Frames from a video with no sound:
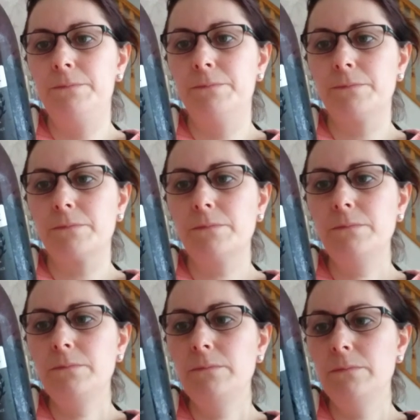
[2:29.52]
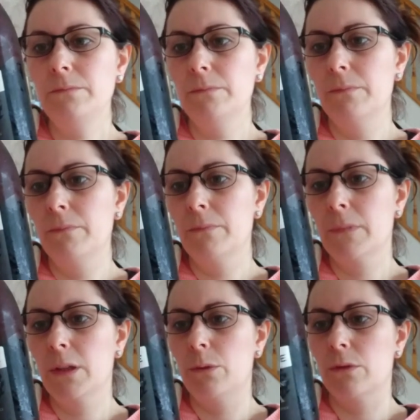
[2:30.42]
This review is
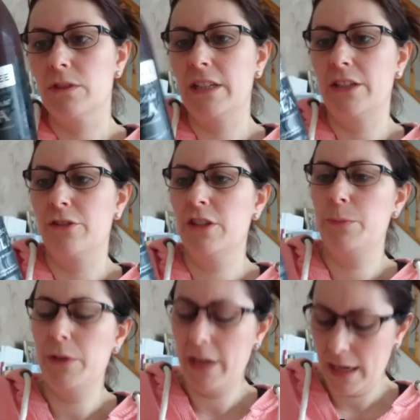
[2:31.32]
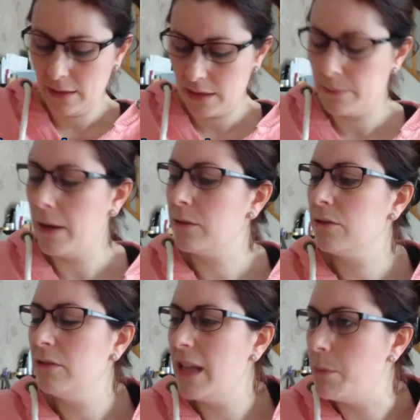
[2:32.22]
brought to you by Nokia, the
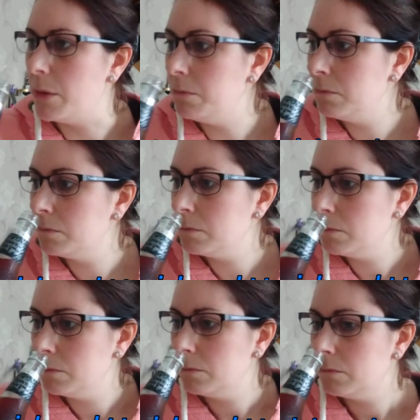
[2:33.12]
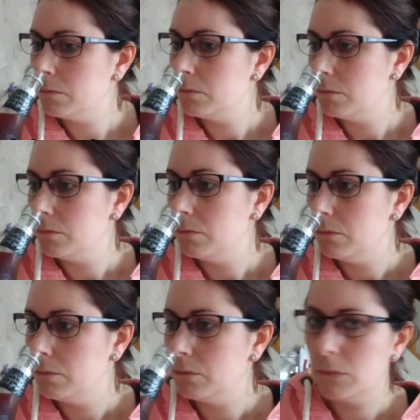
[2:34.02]
number one in
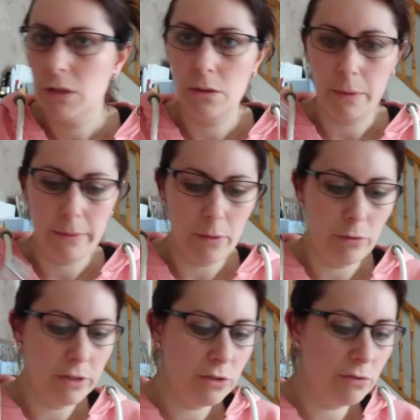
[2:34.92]
phones.